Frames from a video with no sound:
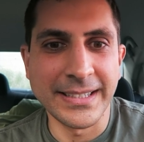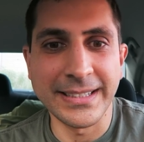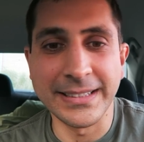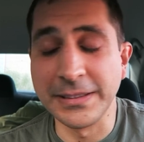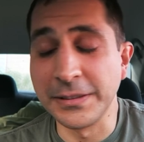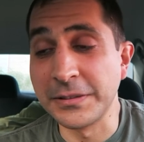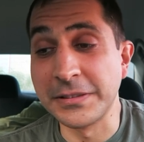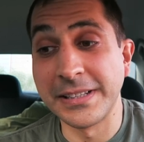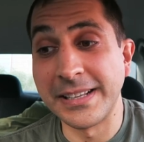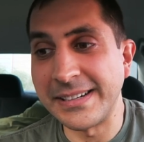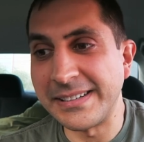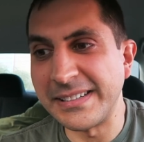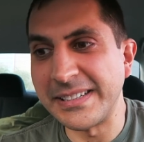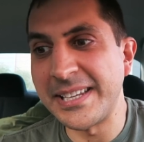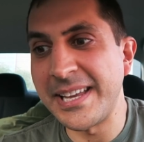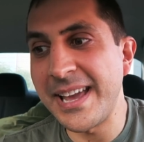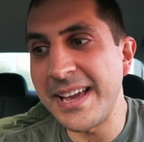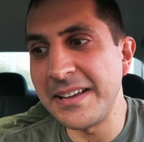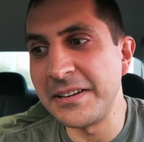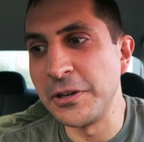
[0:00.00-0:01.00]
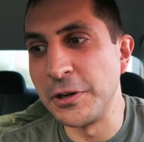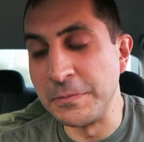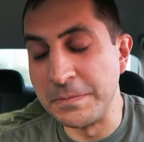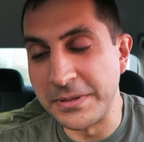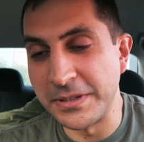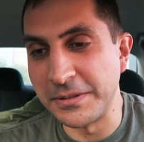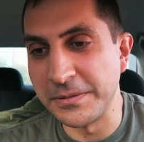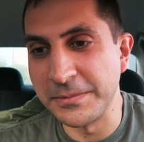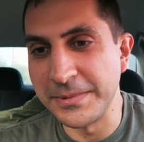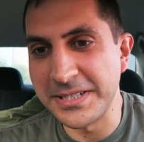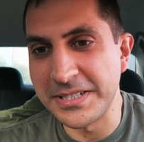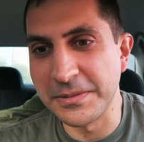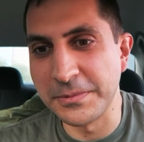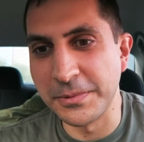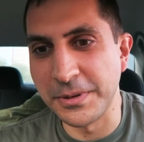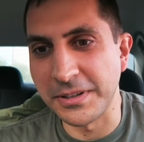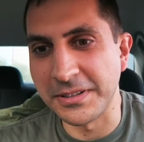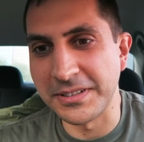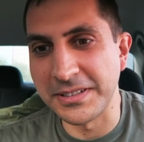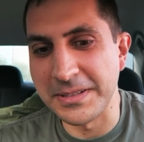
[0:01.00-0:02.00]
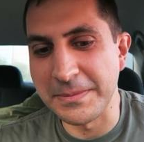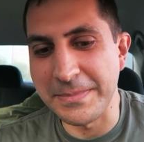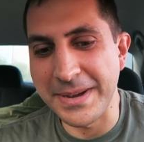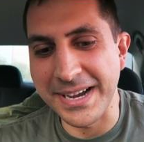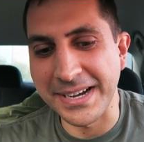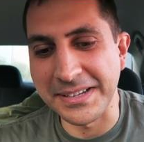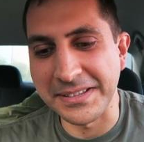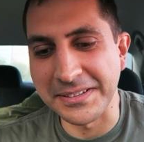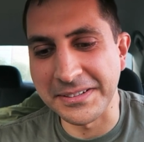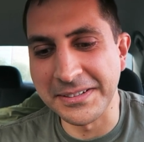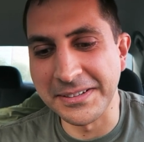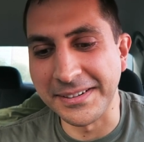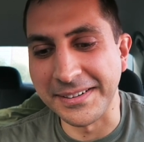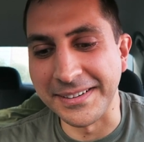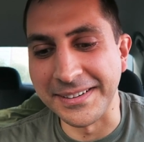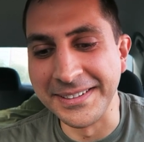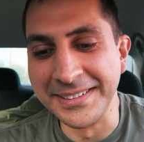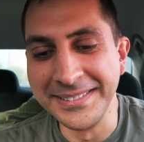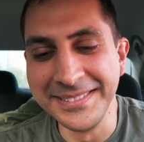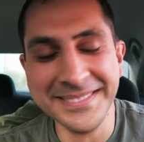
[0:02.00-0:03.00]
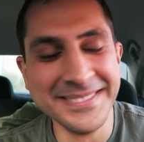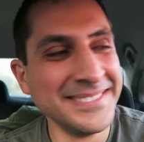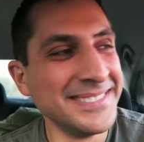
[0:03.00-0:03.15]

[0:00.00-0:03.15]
it looked like a can opener went to work on the back of the car.